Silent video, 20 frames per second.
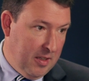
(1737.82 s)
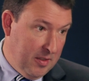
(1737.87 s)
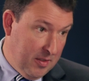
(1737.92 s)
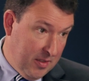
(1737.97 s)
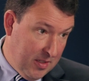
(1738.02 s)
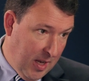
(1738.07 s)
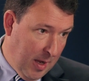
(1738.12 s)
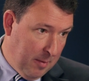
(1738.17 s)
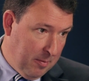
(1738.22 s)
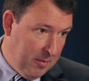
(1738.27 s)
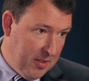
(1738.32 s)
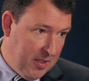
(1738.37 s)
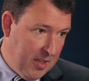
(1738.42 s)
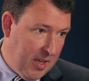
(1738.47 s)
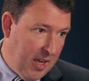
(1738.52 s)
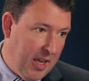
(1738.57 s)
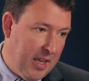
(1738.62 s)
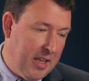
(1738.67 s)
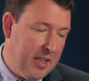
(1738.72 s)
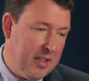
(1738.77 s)
he stopped
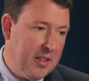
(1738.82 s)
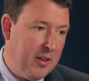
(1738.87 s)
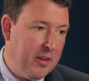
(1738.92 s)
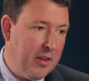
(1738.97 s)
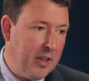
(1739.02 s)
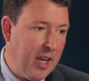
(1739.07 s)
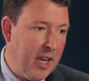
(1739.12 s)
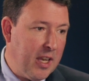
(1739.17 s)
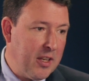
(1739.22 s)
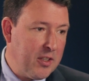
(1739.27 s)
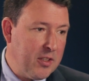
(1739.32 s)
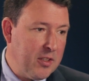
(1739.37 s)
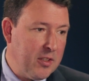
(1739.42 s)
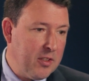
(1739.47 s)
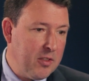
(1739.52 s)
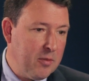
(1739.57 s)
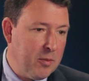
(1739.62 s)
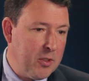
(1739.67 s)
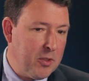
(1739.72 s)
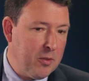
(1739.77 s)
CIA
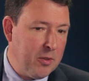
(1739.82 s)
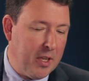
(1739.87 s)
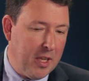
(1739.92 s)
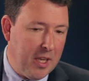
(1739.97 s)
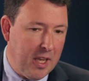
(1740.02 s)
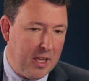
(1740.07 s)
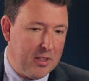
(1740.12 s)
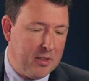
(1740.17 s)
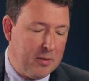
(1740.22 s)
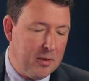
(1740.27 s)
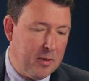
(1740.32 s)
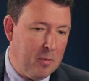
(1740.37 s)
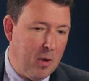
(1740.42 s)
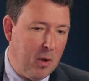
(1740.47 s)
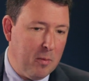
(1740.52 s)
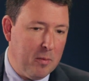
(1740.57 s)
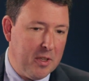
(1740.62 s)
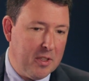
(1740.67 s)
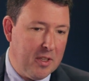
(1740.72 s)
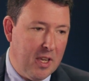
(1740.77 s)
interrogations, which we can get to in a
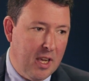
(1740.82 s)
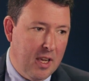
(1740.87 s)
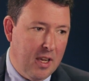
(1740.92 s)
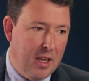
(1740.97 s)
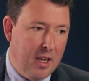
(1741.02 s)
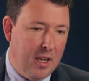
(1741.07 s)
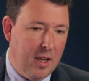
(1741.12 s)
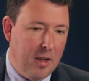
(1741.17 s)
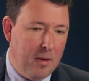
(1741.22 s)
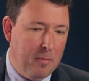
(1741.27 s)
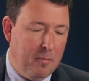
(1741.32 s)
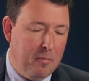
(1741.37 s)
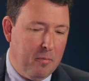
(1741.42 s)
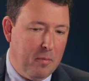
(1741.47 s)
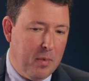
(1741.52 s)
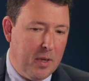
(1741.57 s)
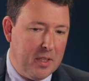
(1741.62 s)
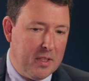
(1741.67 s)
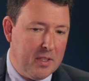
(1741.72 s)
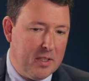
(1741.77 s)
moment. Um,
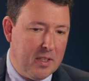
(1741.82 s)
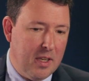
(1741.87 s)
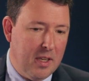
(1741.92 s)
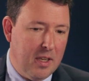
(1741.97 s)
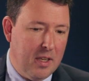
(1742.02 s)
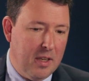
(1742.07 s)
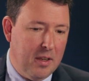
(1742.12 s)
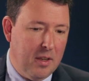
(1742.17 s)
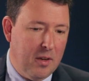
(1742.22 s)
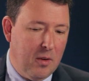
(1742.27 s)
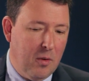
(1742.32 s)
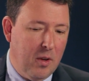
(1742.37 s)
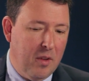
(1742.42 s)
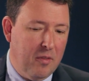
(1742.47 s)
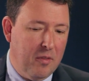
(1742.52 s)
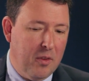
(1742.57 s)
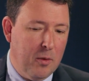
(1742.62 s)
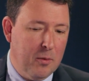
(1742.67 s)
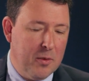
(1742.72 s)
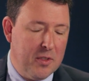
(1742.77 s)
but you know,
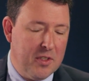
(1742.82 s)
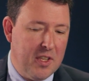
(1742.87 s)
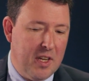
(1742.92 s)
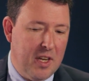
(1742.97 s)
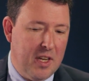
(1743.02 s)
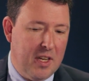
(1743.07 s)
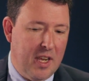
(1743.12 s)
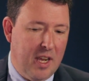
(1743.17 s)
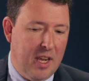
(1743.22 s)
if you were sitting